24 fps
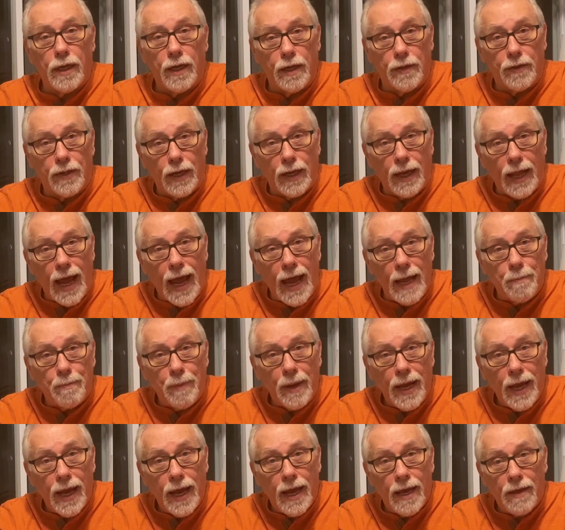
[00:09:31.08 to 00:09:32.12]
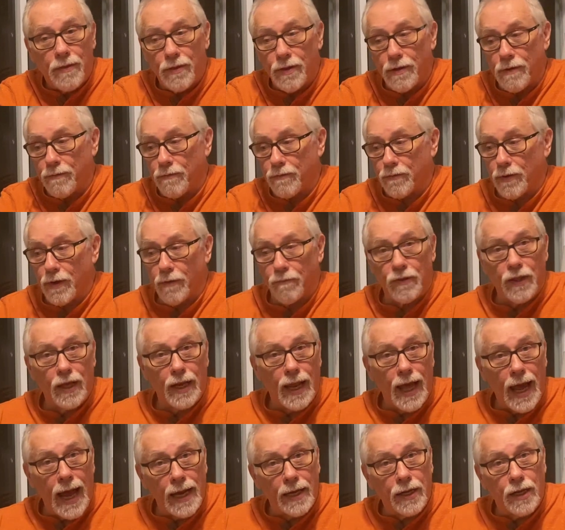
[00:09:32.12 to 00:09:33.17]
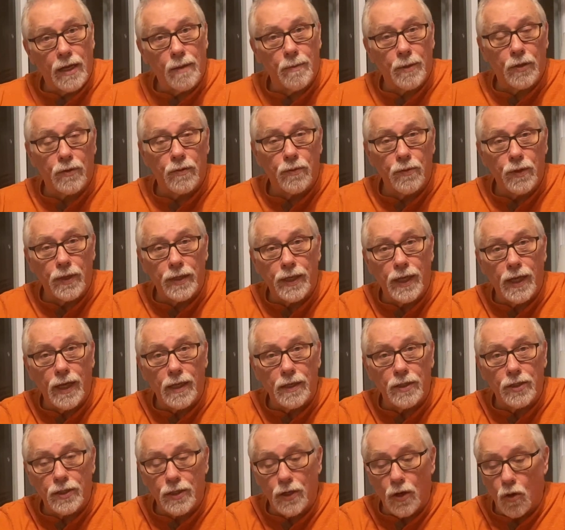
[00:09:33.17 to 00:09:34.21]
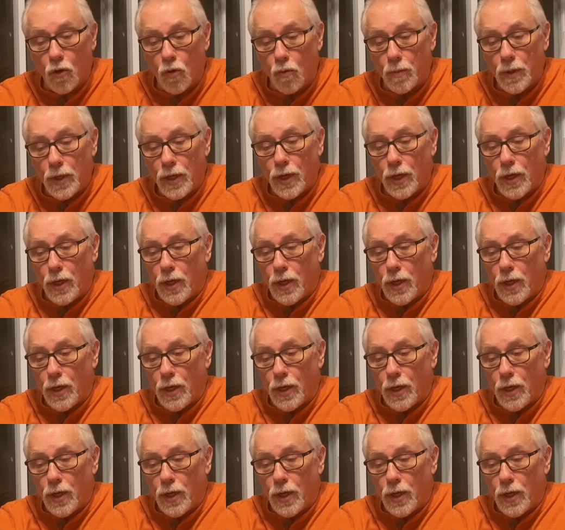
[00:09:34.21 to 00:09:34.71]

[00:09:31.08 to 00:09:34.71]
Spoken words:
the light path of the light coming through a telescope,